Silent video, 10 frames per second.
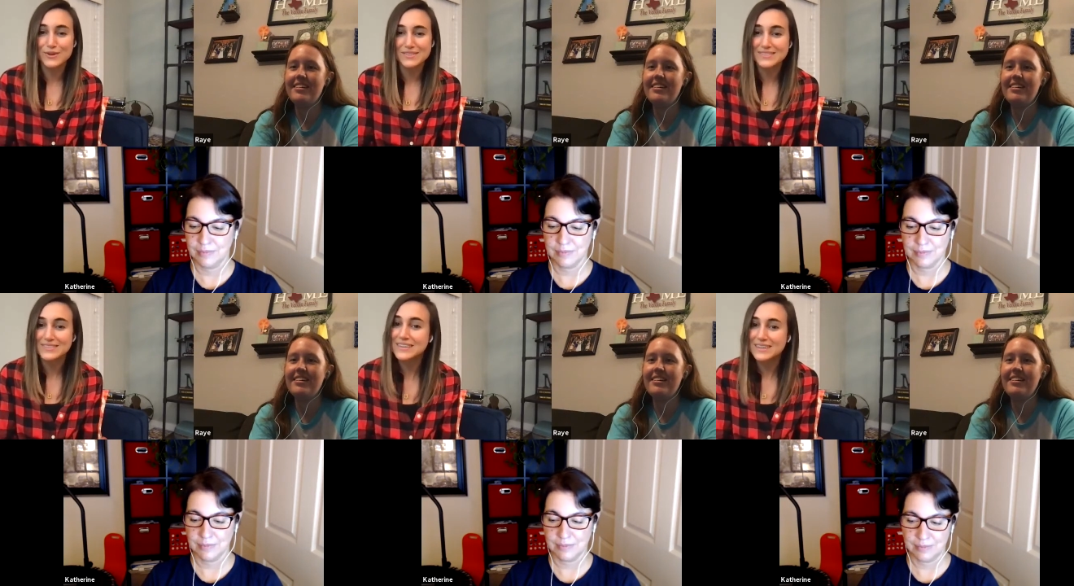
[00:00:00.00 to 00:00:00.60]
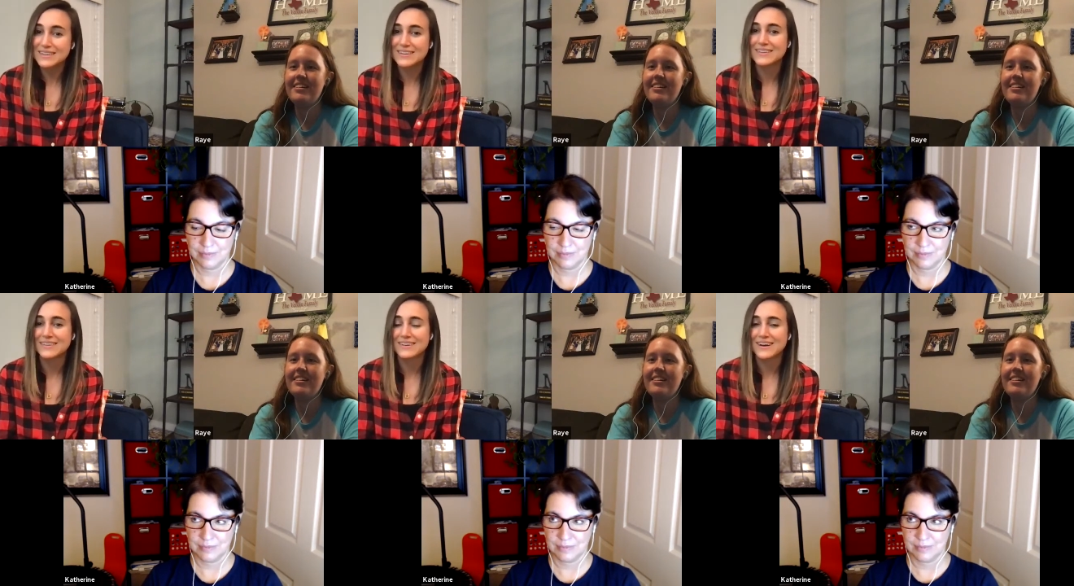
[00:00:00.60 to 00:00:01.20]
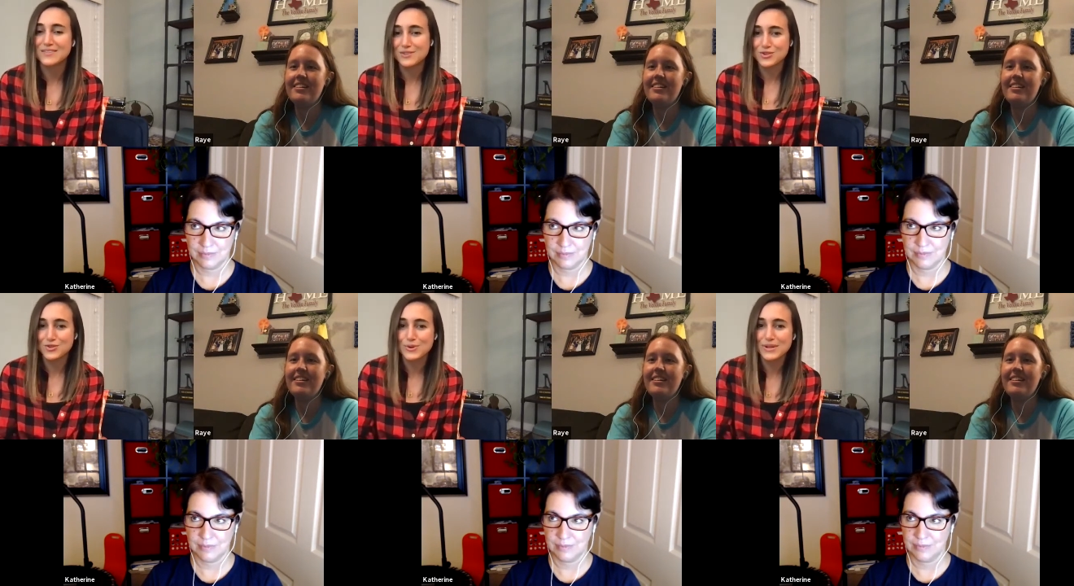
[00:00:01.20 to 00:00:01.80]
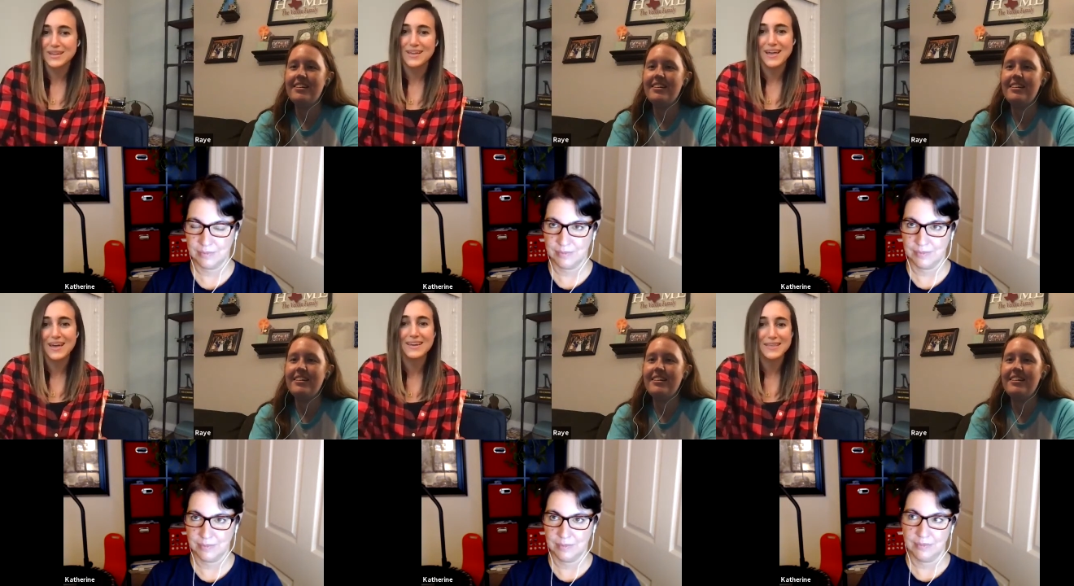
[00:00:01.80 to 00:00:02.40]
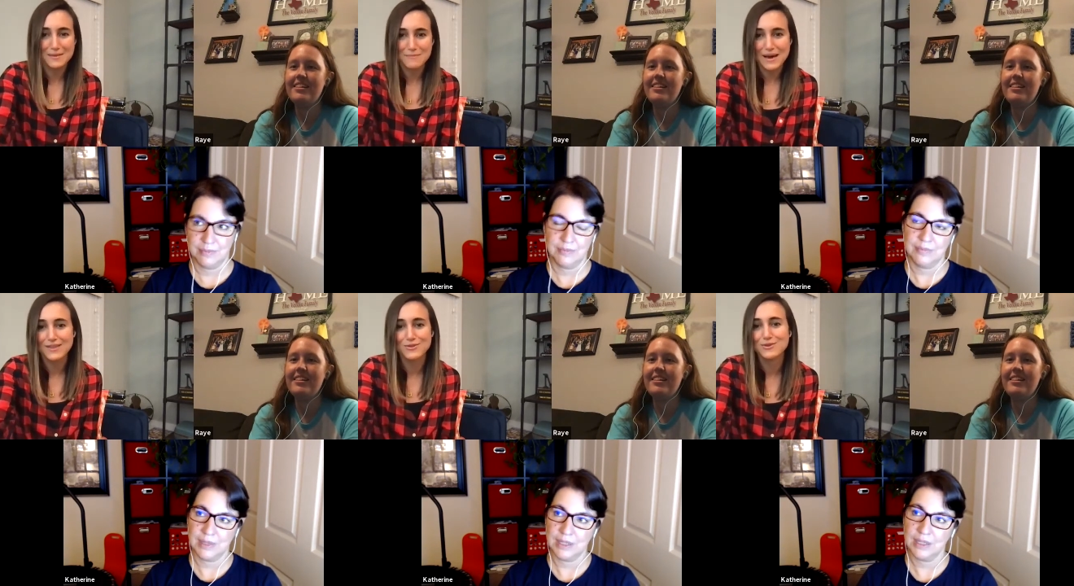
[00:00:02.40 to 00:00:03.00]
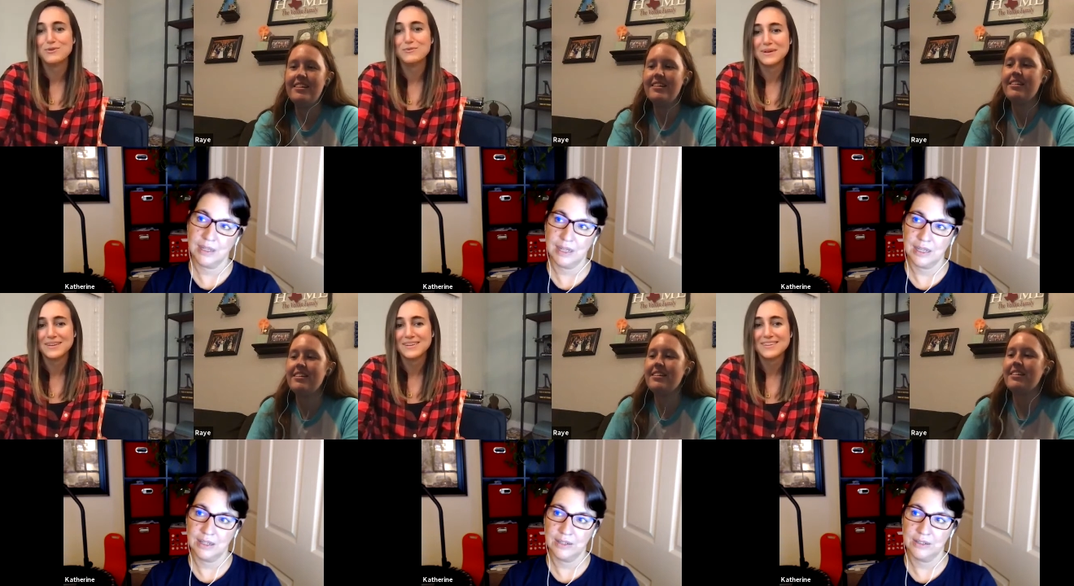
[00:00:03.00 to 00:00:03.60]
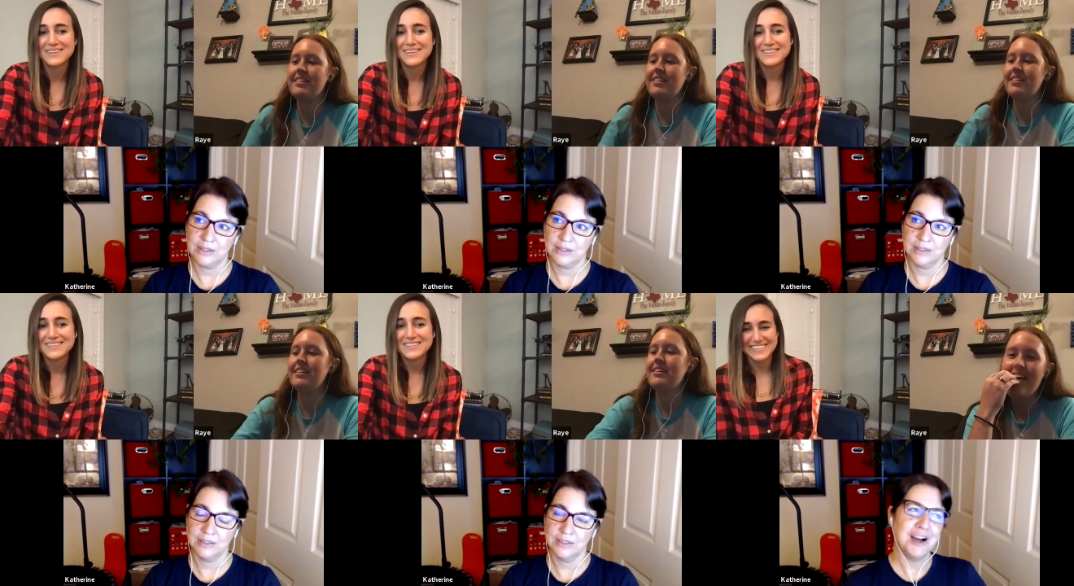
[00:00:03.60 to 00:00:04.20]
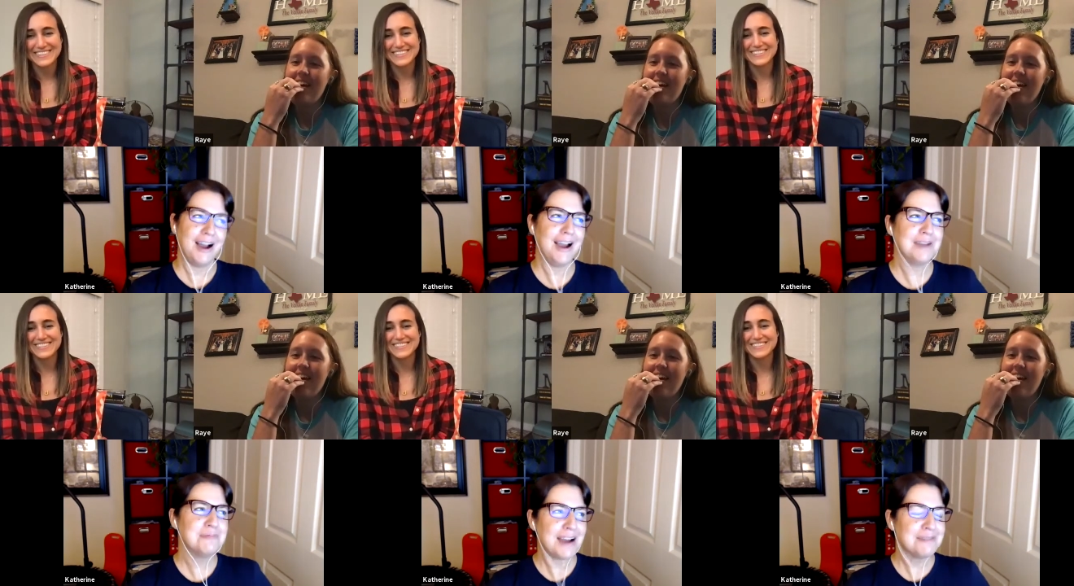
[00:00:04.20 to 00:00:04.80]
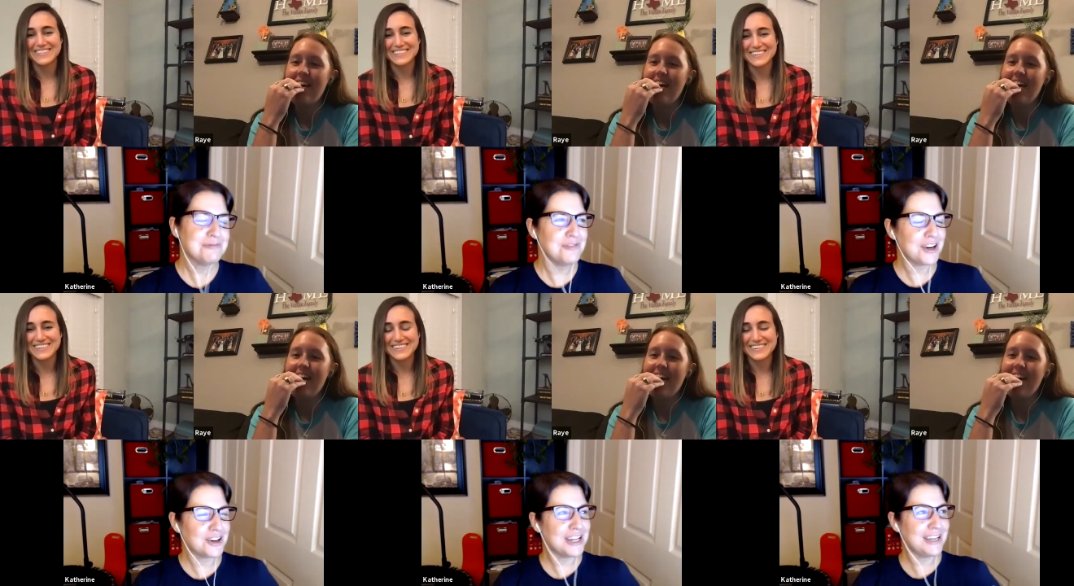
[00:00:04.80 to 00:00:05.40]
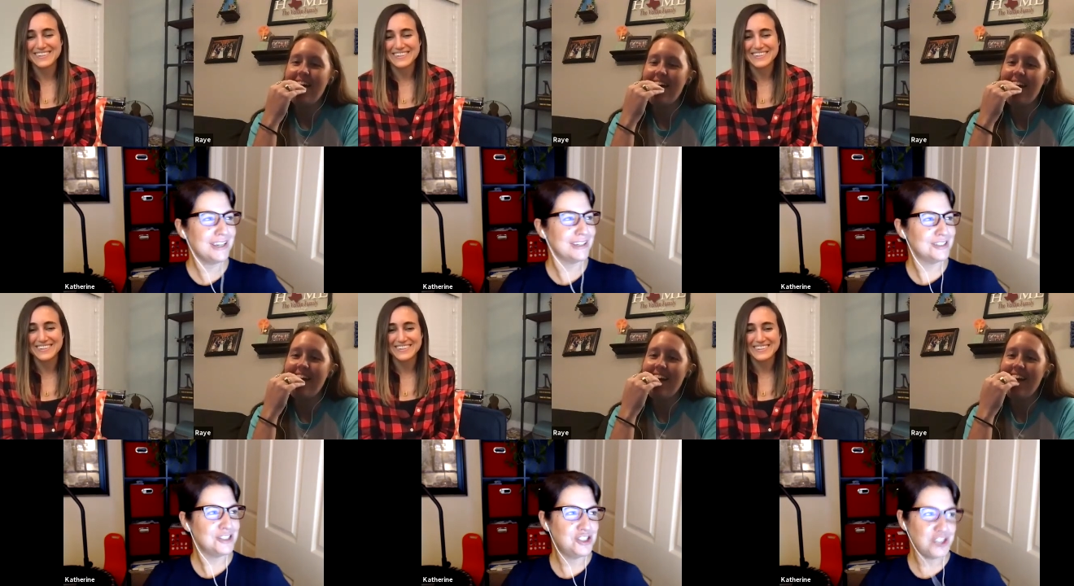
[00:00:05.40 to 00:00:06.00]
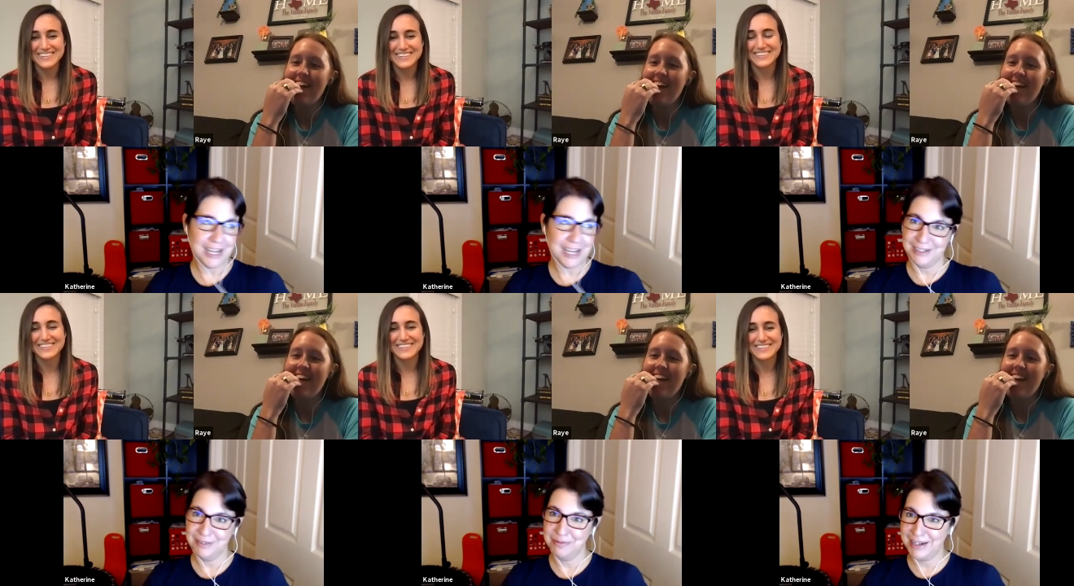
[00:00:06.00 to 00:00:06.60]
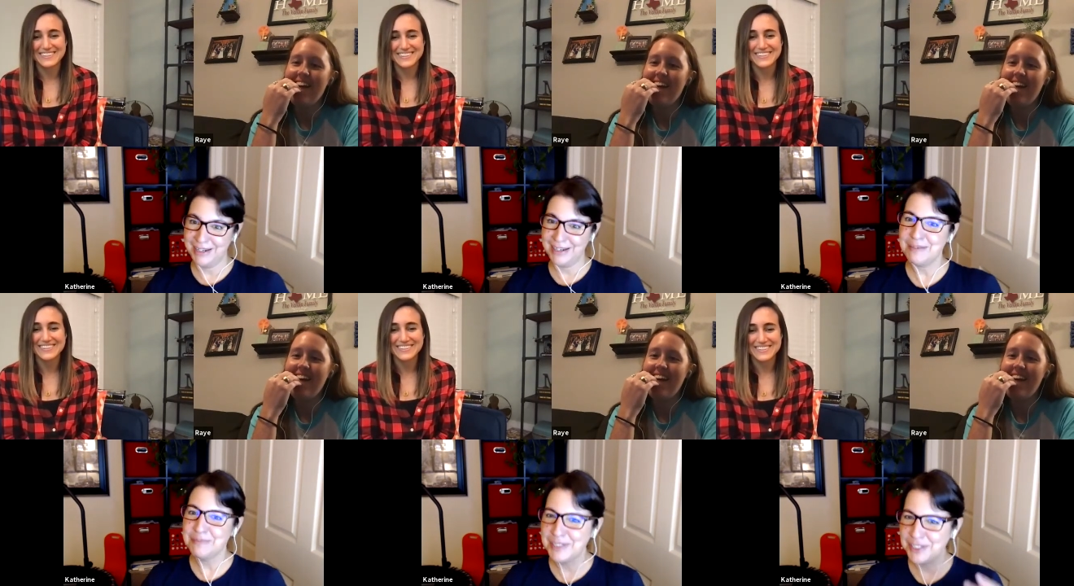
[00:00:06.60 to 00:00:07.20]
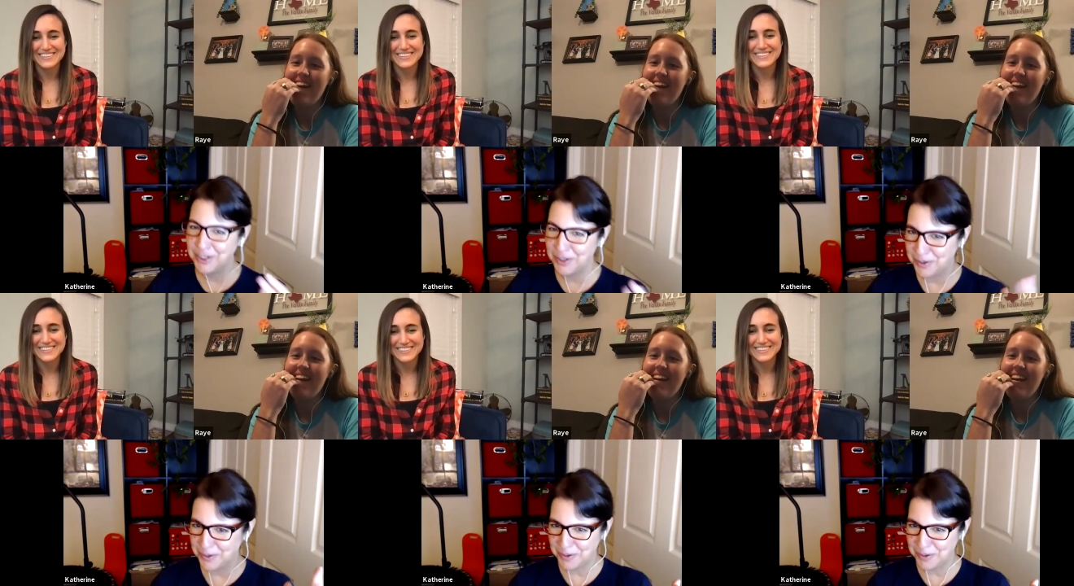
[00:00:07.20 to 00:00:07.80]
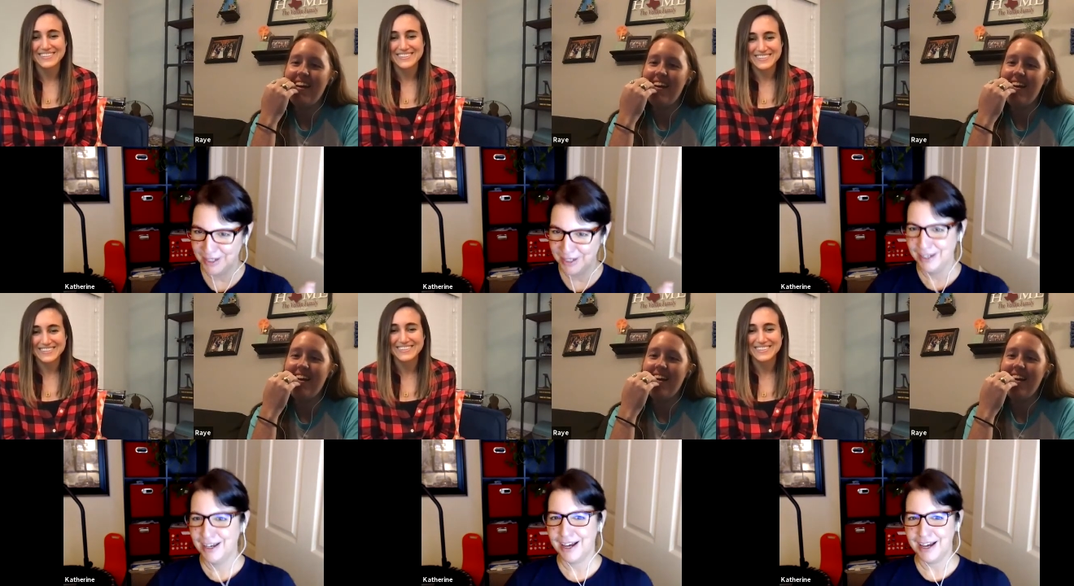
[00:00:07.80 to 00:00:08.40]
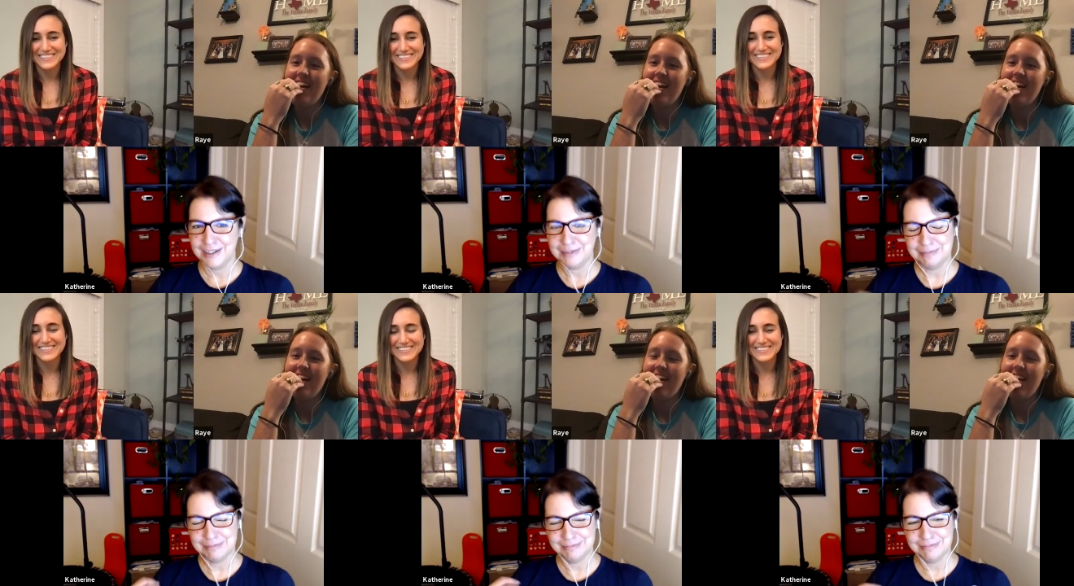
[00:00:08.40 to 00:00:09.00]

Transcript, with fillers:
Speaker 1: first scene on the street and in the bathroom?
Speaker 2: I'm I'm very jaded when it comes to. Um,